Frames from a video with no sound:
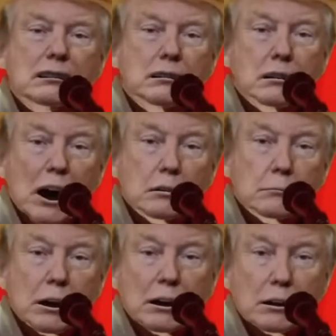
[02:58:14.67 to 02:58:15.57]
human.
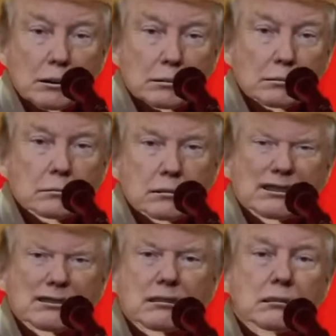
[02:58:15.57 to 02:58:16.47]
This isn't
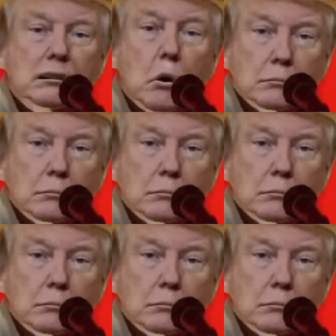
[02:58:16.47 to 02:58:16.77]
over.